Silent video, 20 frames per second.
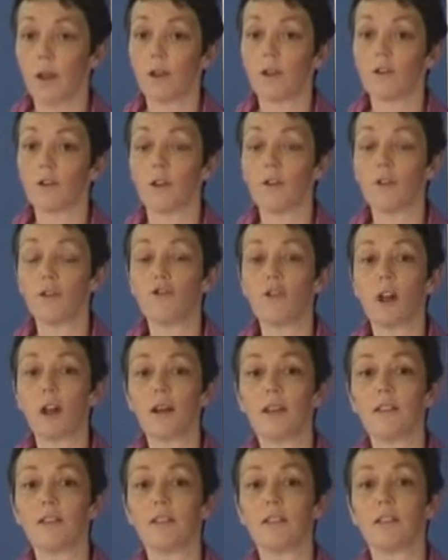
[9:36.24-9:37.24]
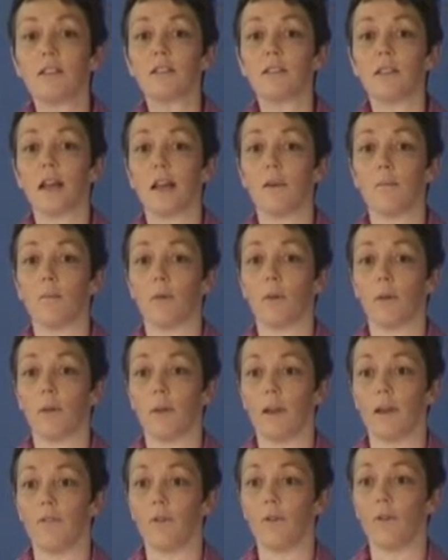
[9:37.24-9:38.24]
So the drug list is stable
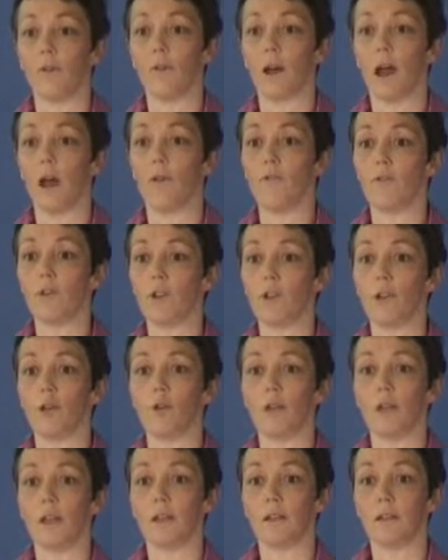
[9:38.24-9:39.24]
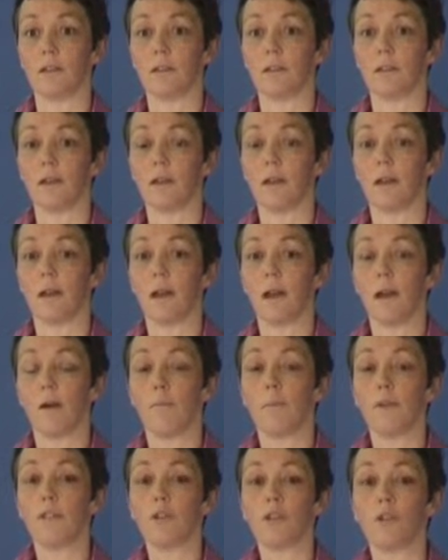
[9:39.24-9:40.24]
over 2 years.
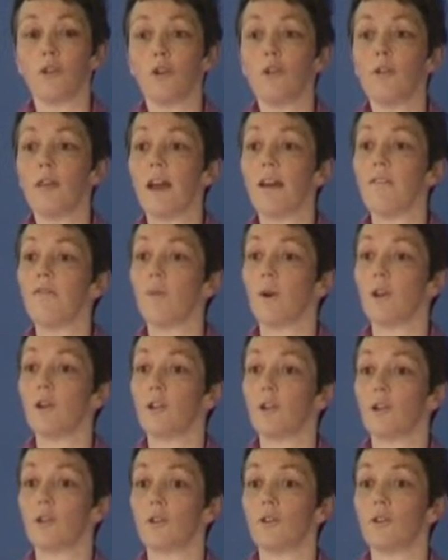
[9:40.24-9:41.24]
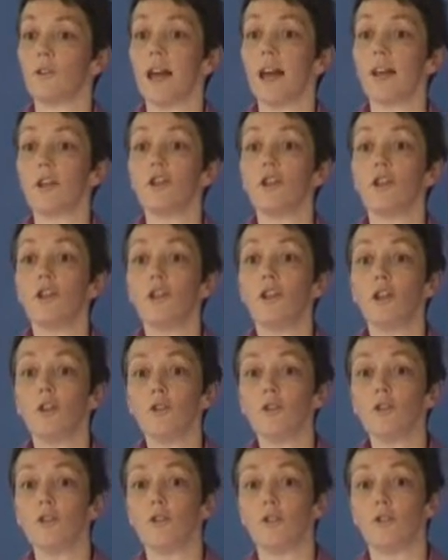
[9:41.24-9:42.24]
But do the F1 doctors actually
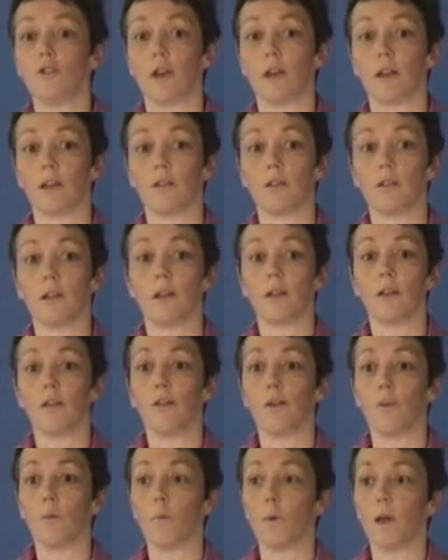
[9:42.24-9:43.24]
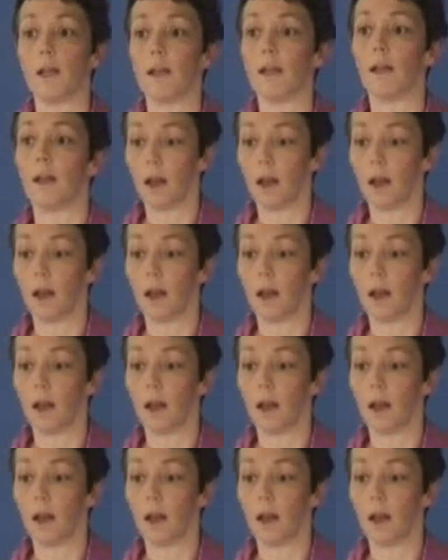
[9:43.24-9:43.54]
use the drugs that we